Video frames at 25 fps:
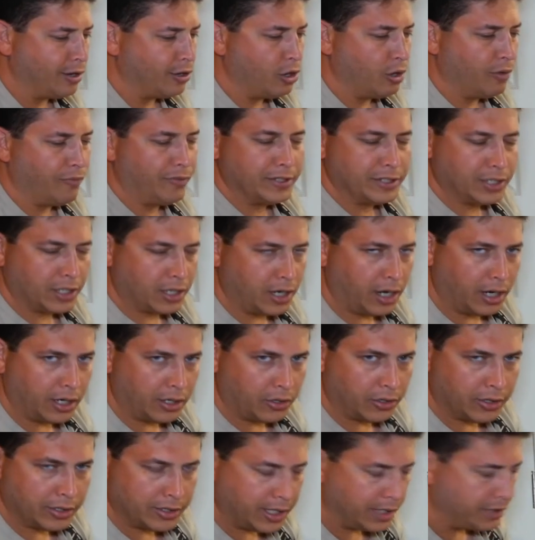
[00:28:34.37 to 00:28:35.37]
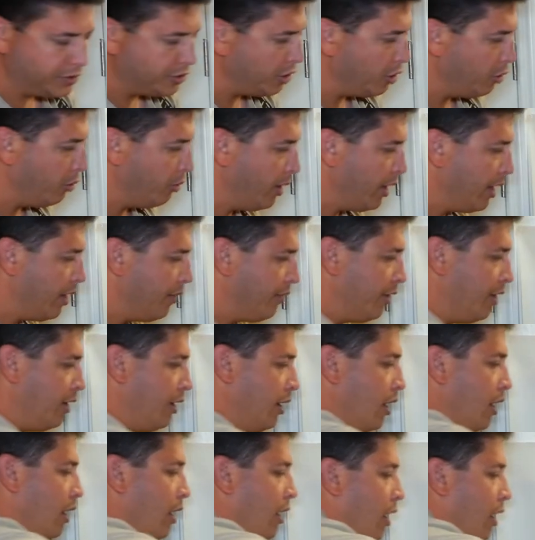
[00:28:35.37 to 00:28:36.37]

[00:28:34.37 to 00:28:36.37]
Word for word: don't know if it's a gun or a sensor or whatever.